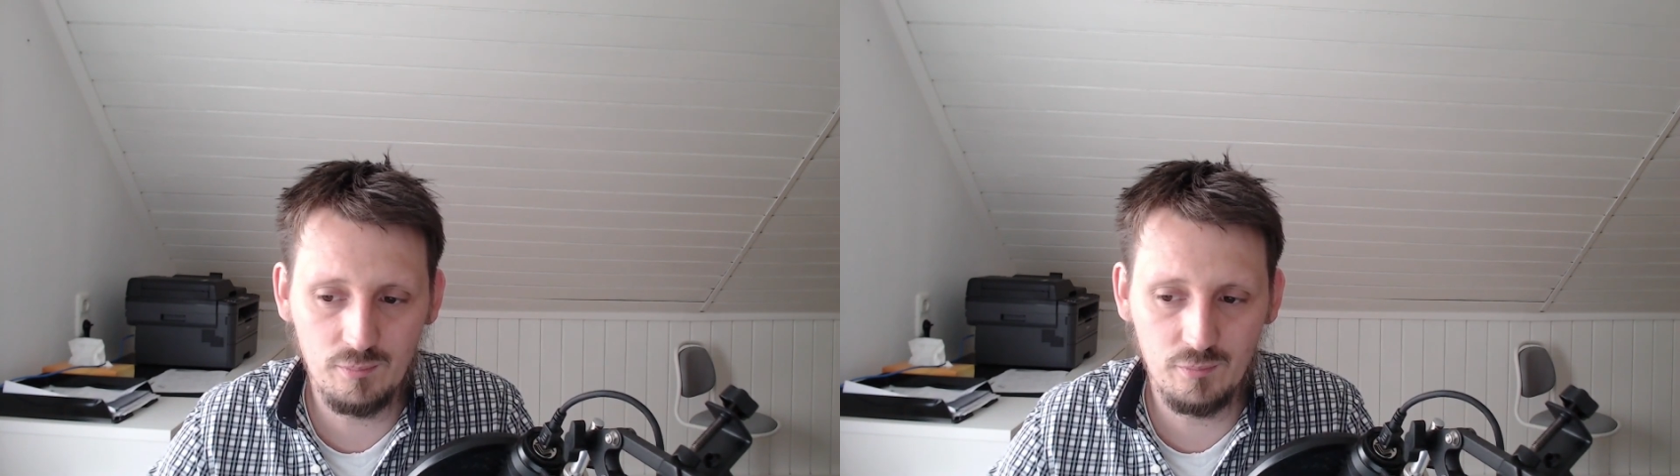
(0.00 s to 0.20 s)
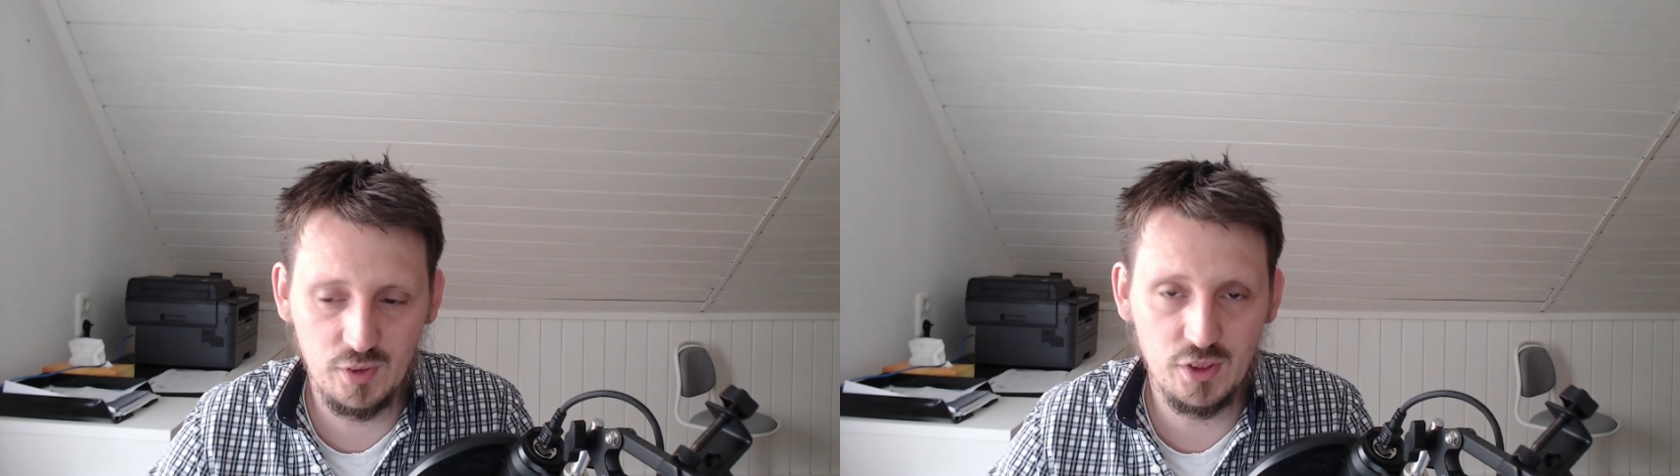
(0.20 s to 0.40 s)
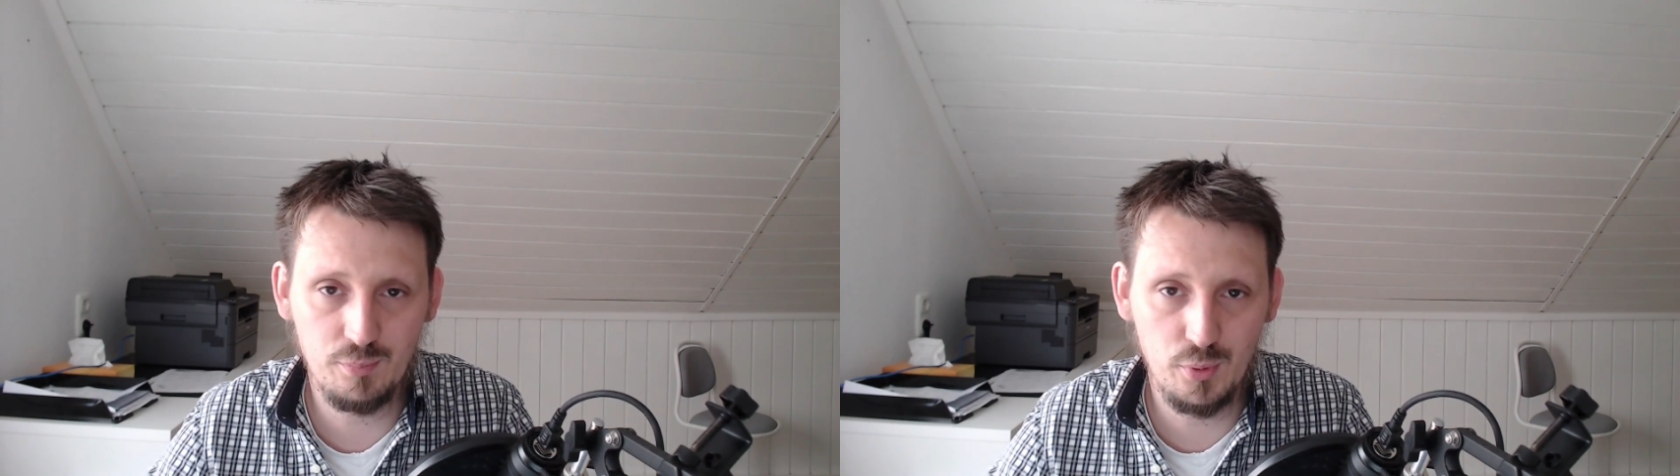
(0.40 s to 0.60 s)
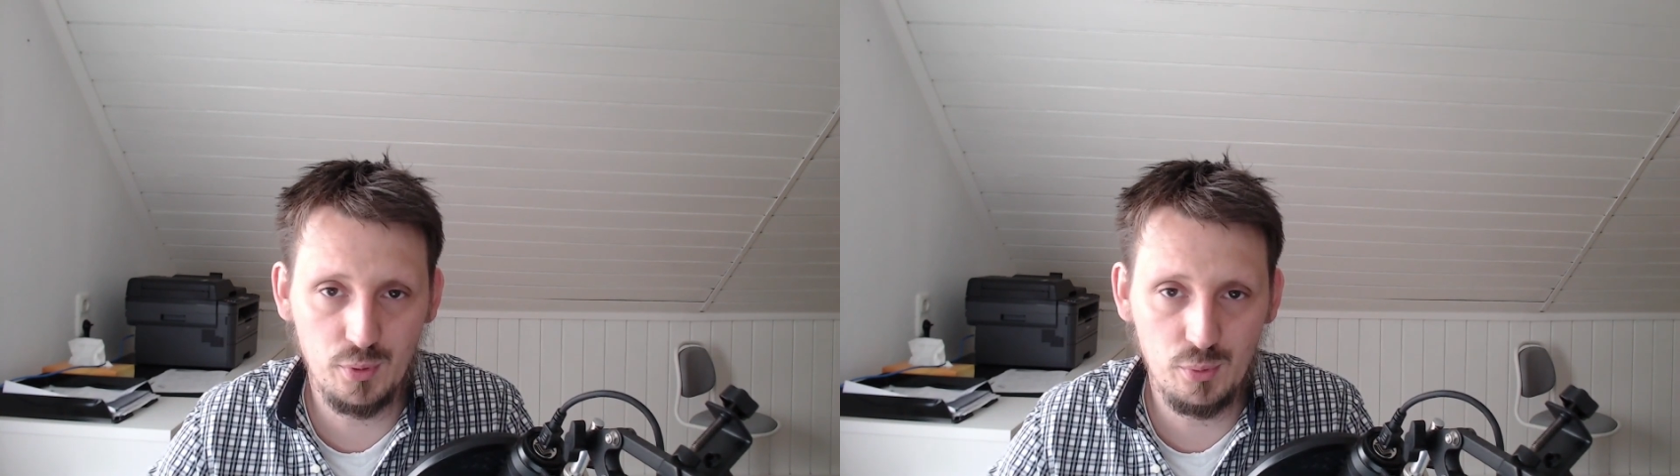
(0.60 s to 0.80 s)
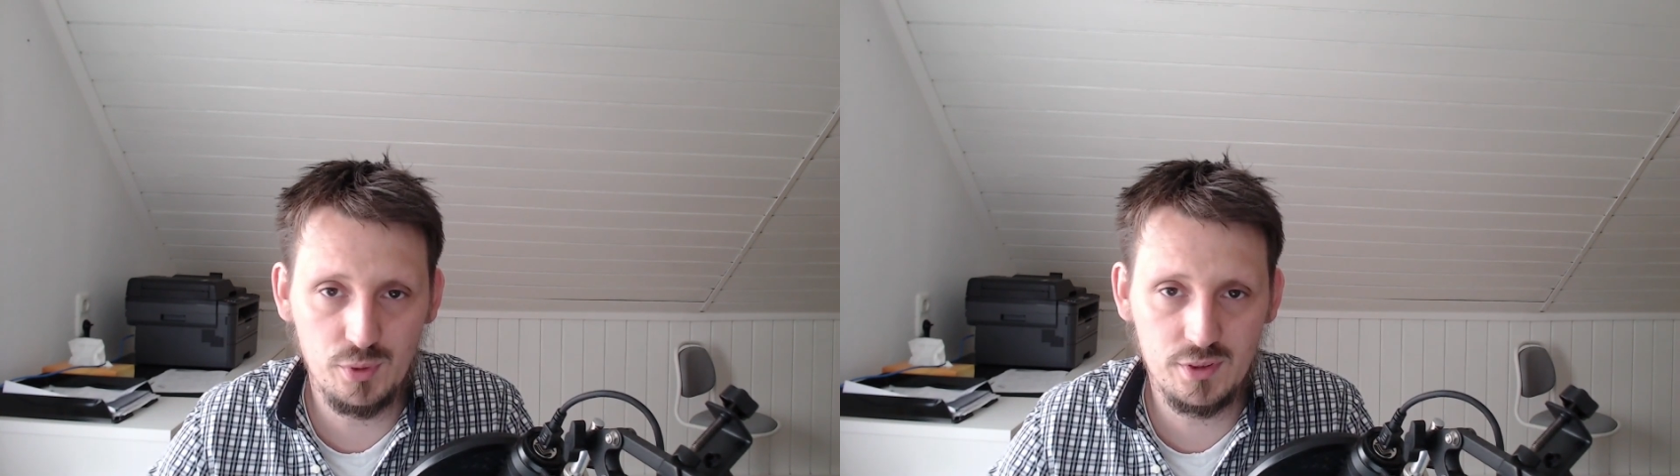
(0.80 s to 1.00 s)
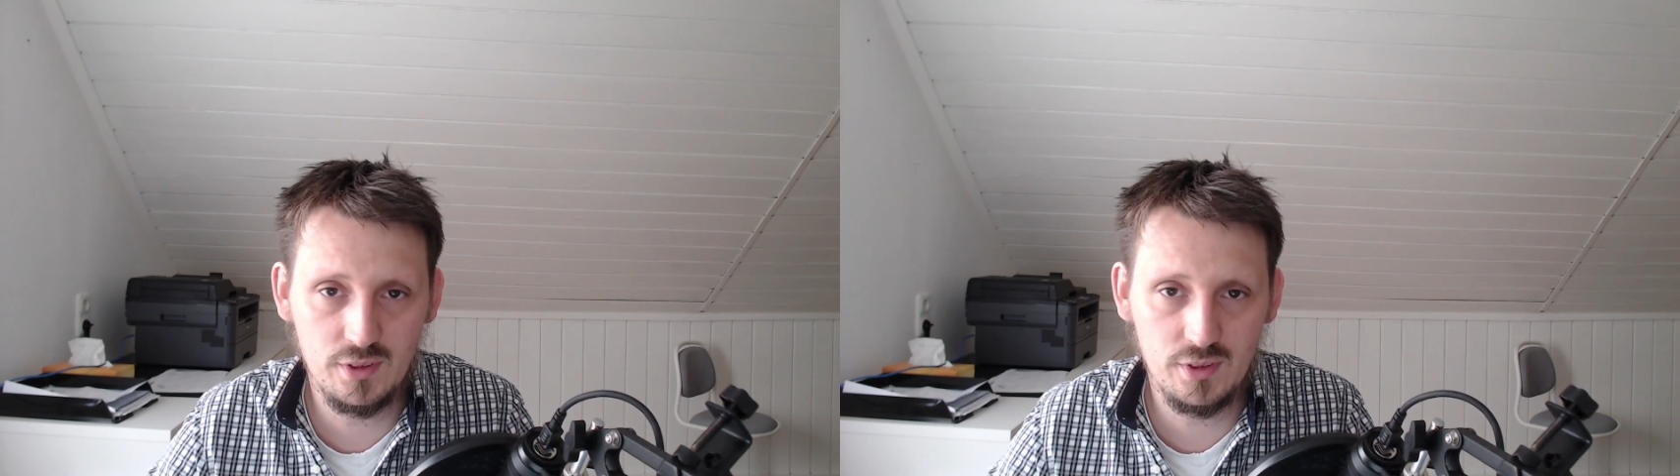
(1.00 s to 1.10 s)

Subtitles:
which is produced